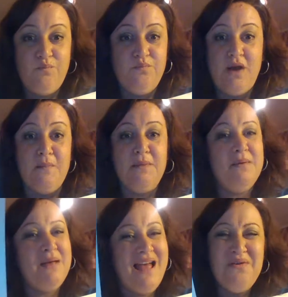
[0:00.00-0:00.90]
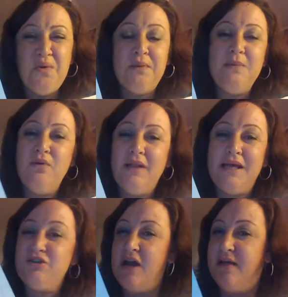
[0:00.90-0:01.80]
coming. I don't know. People
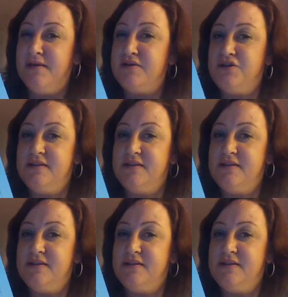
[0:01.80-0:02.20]
like challenge.